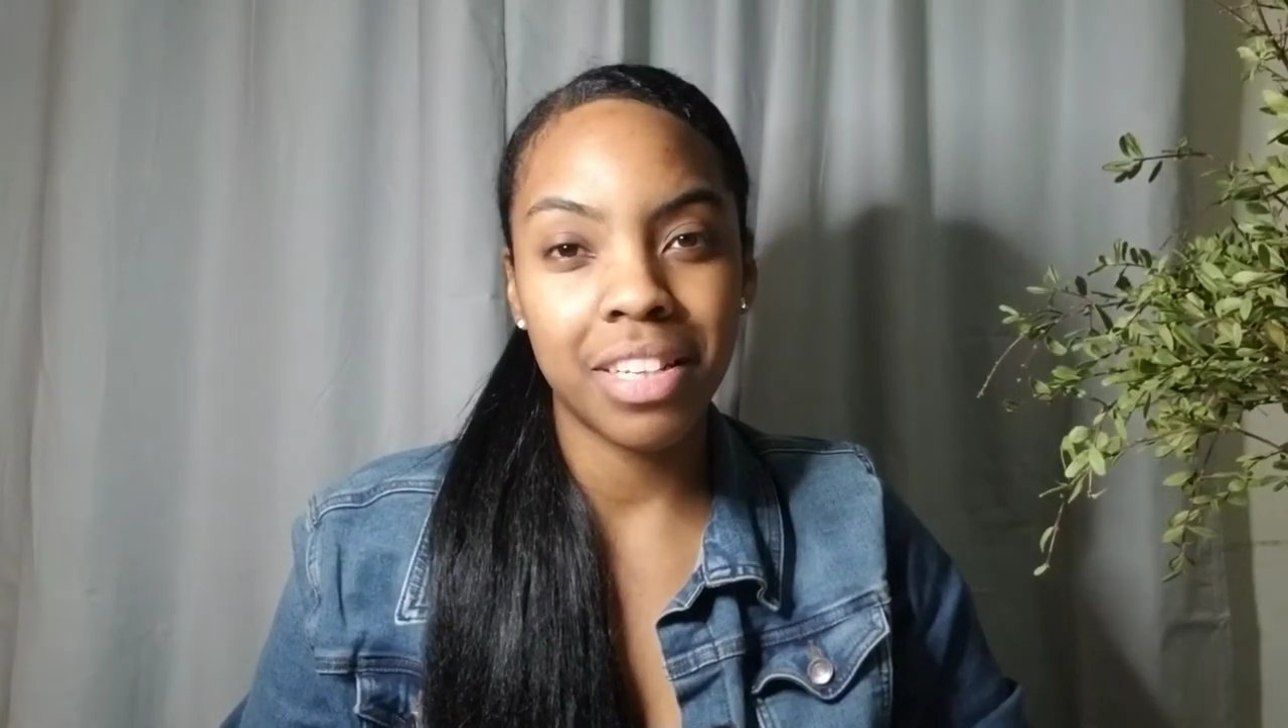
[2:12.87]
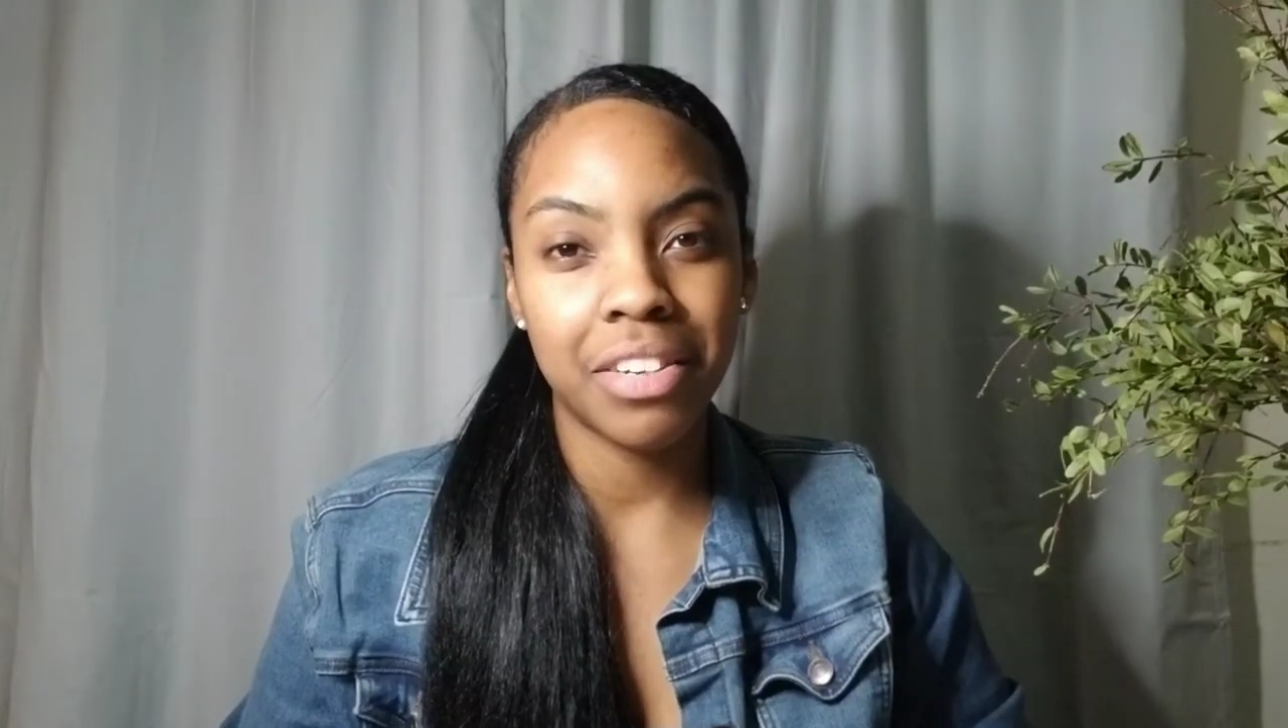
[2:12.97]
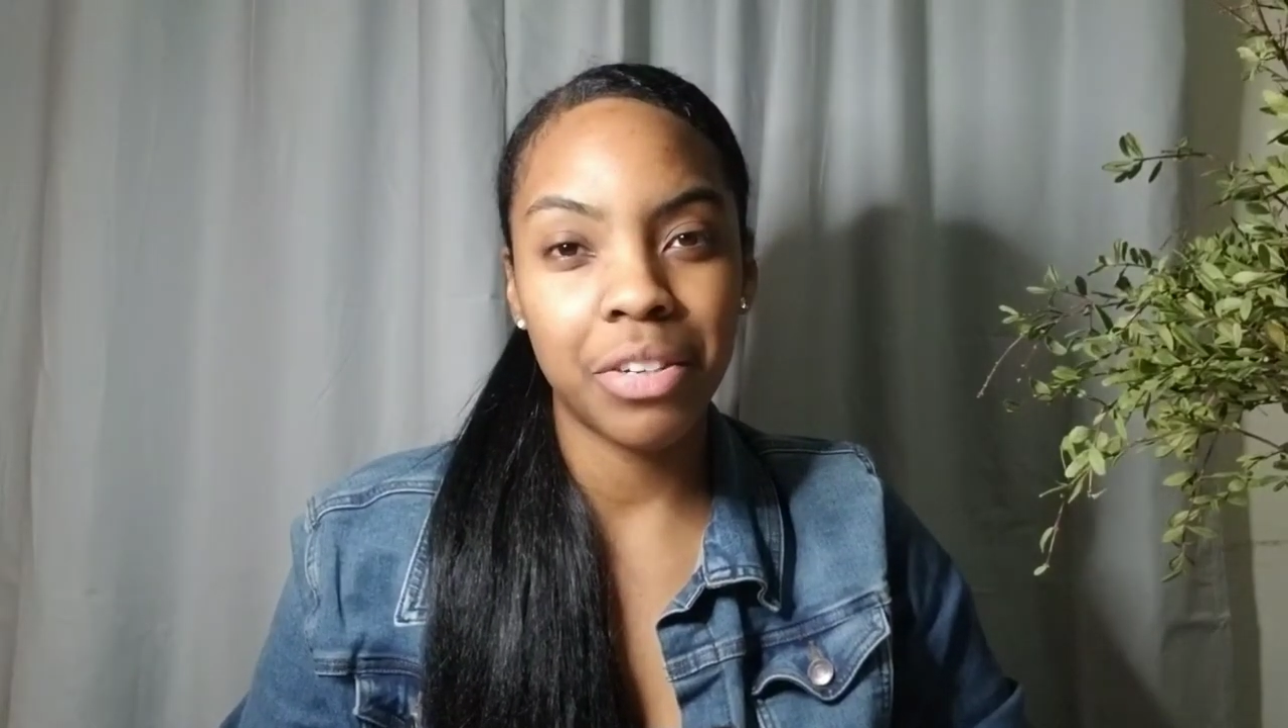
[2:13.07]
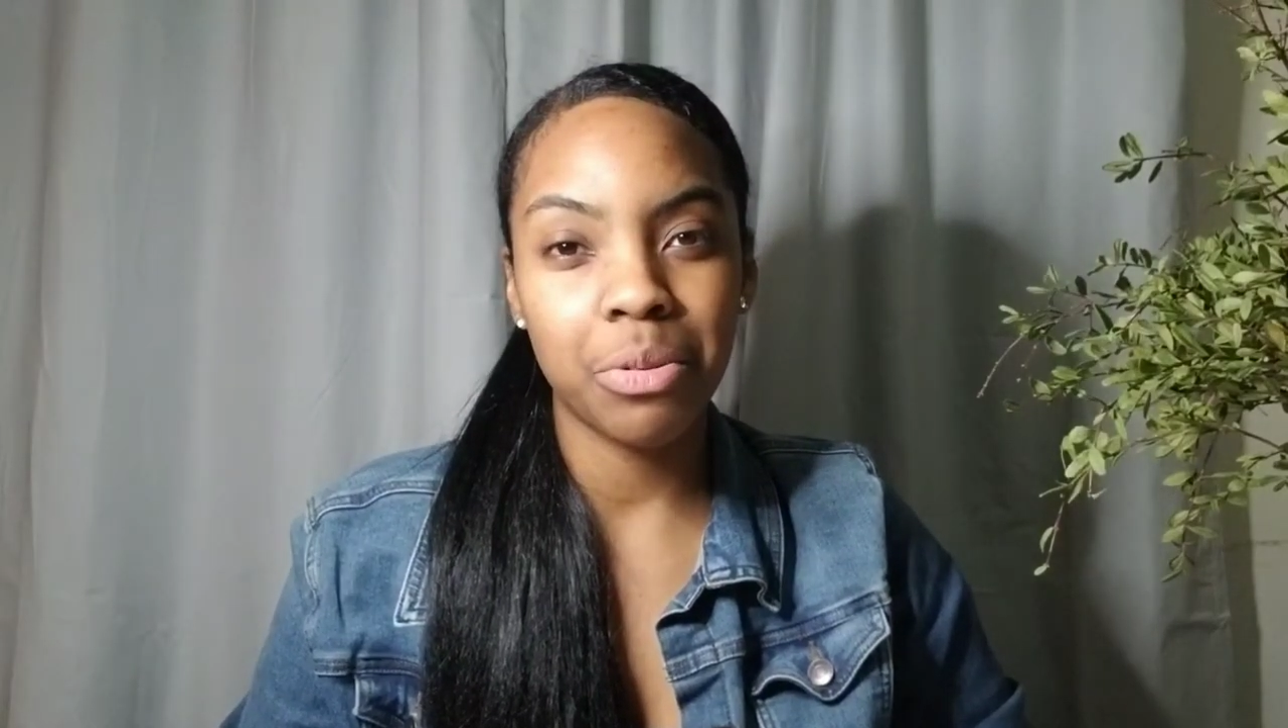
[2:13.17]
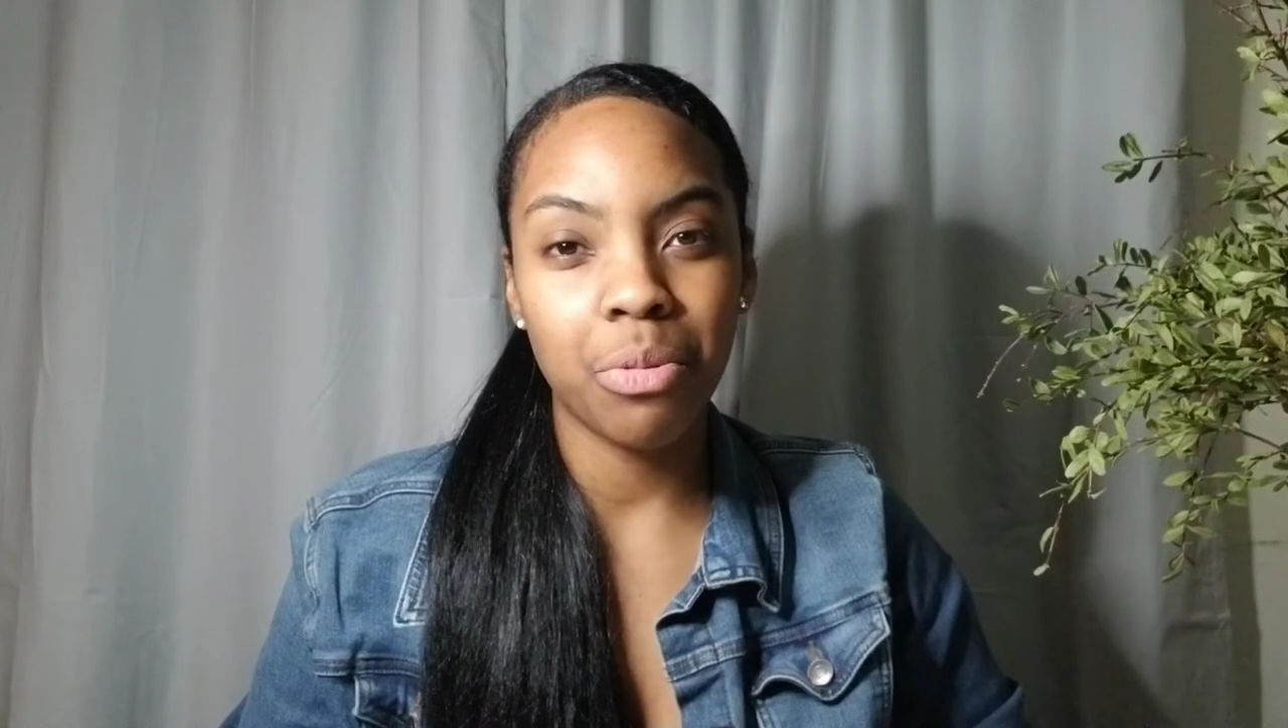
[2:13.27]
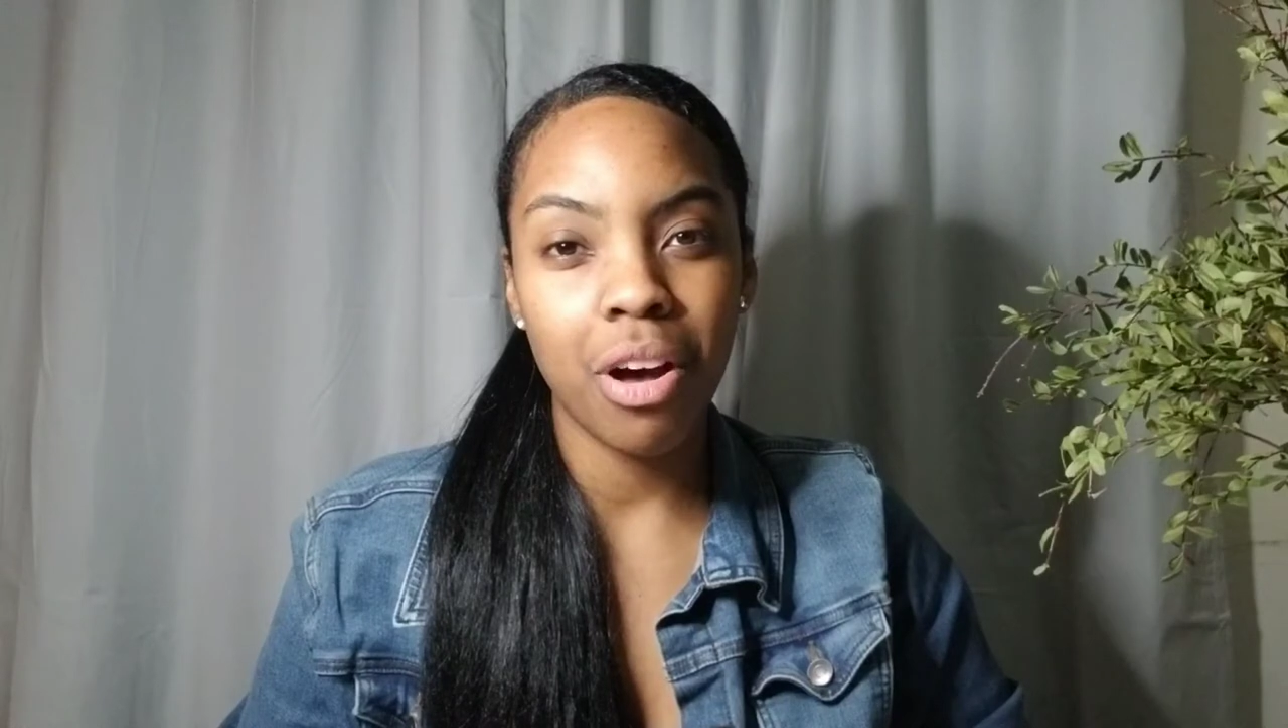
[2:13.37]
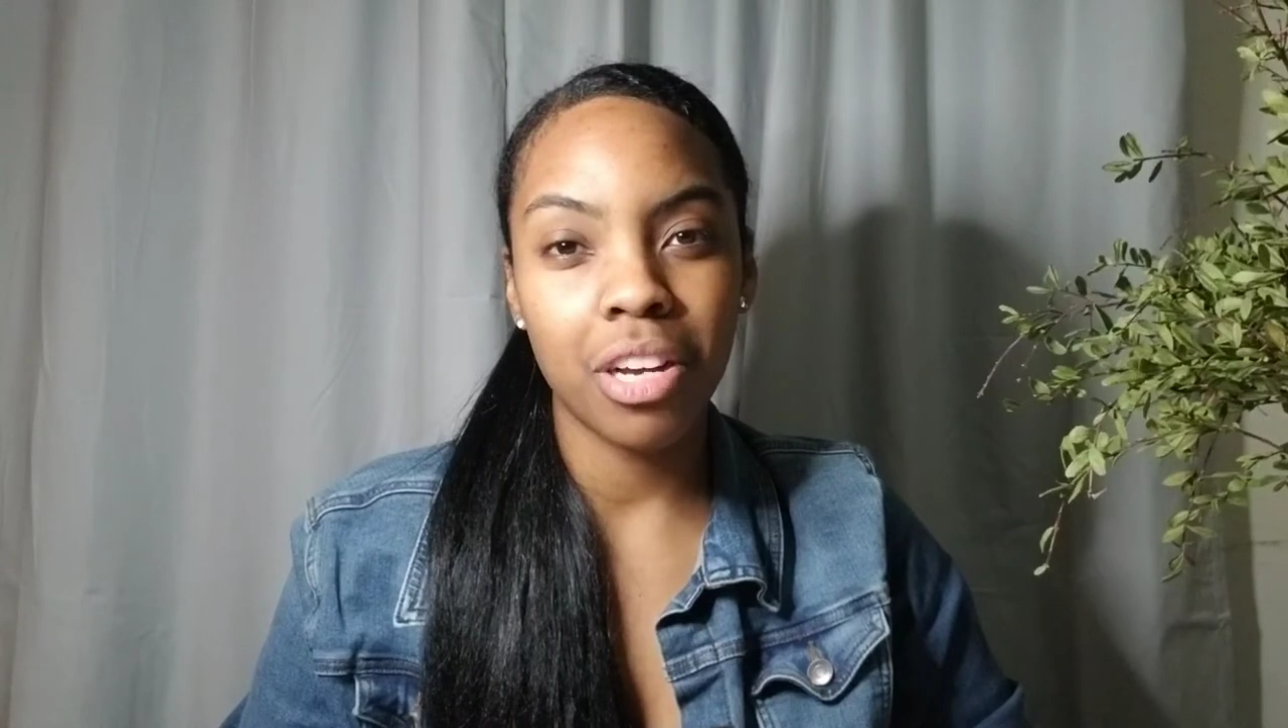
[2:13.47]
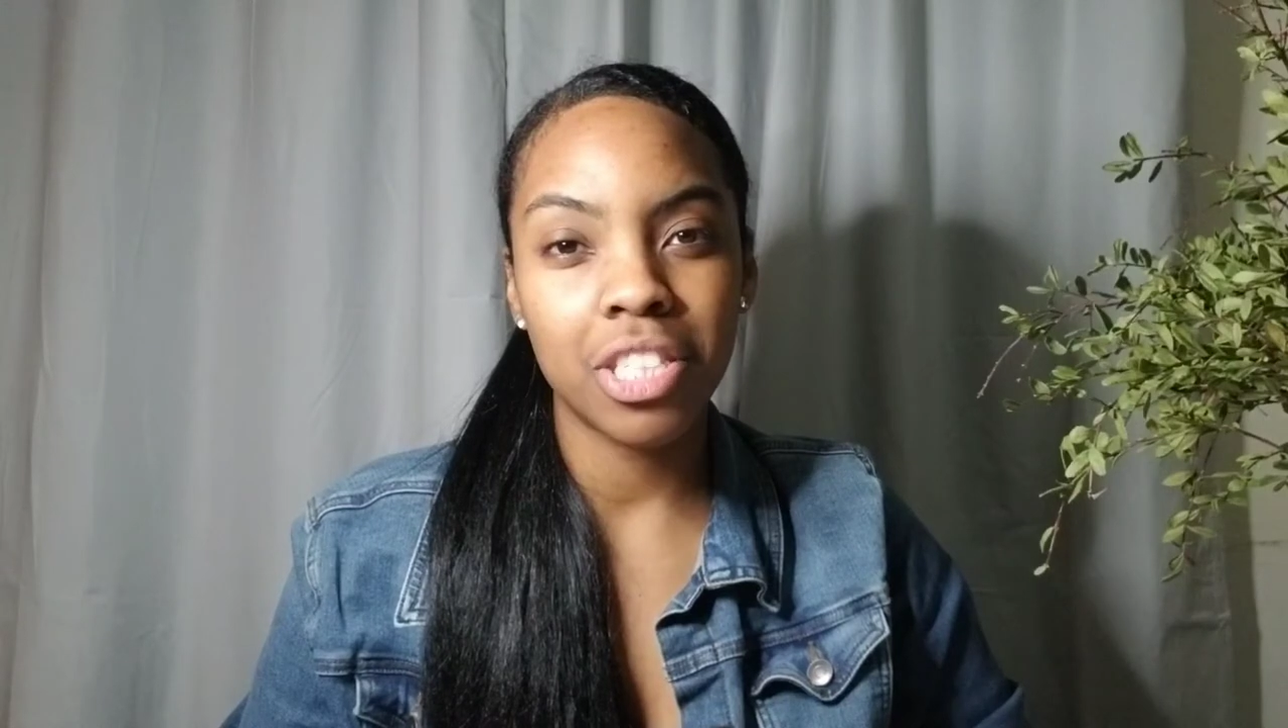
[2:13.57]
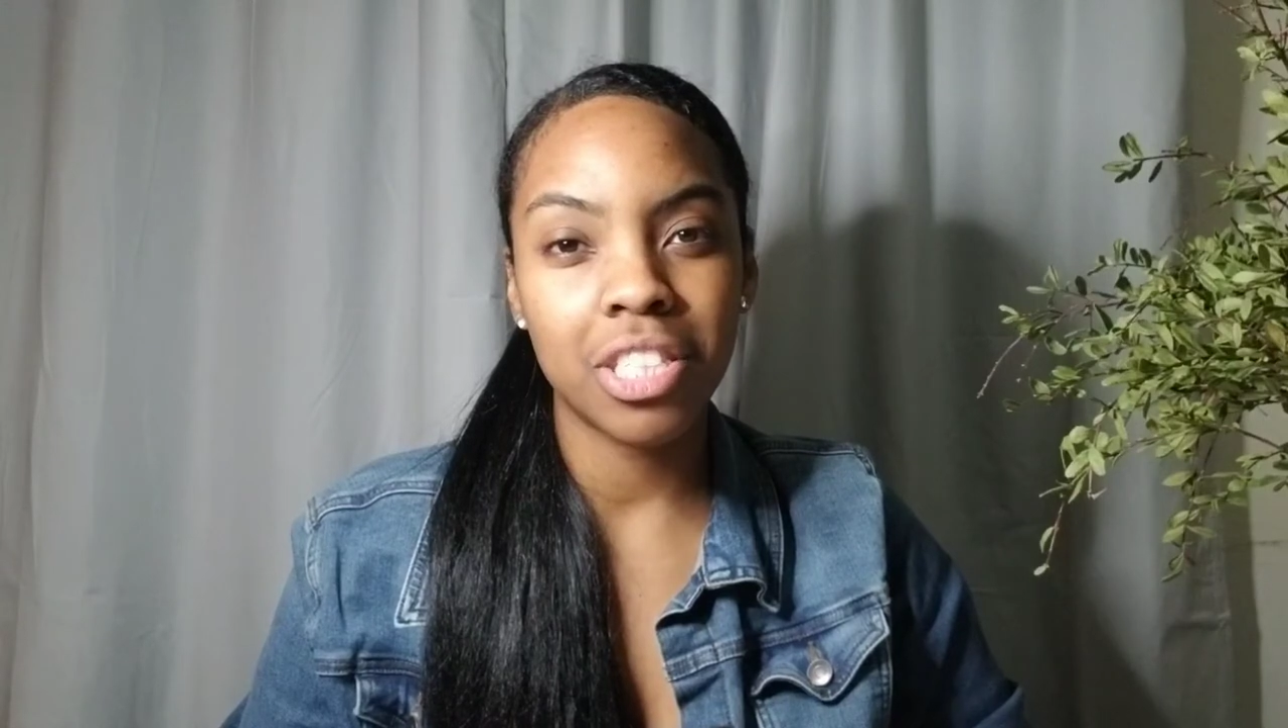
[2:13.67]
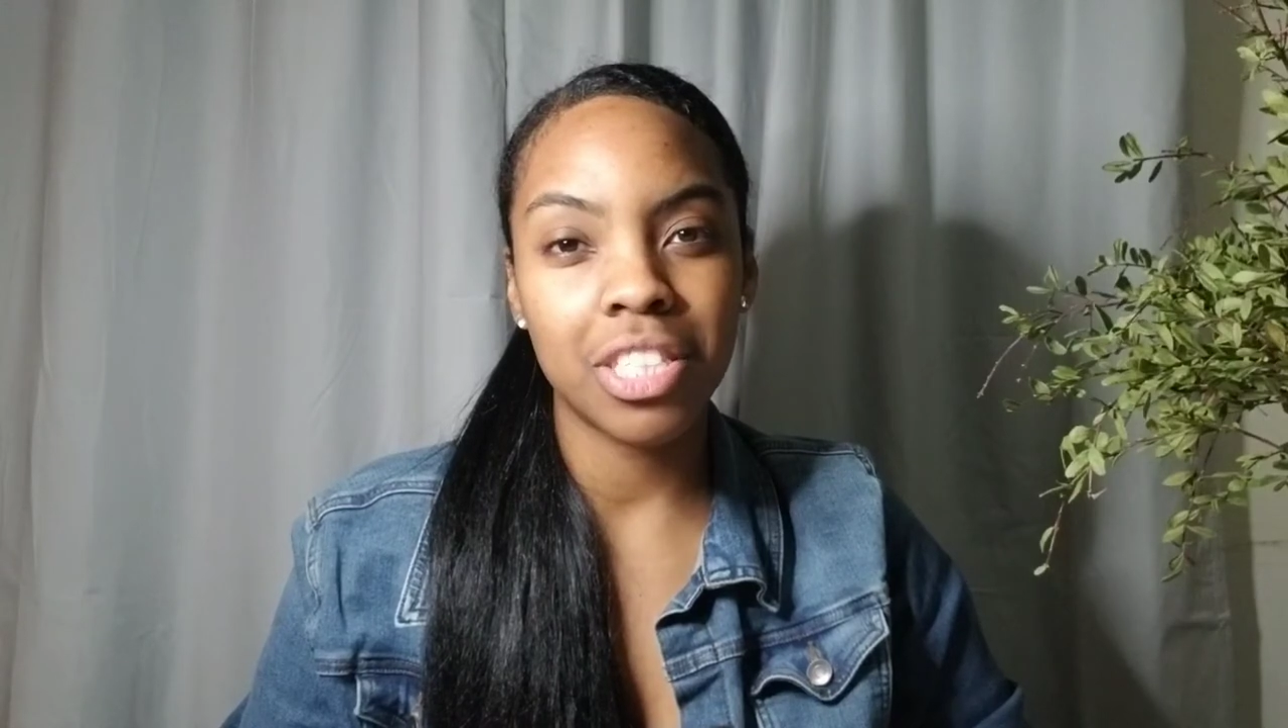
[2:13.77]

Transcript: clear your wash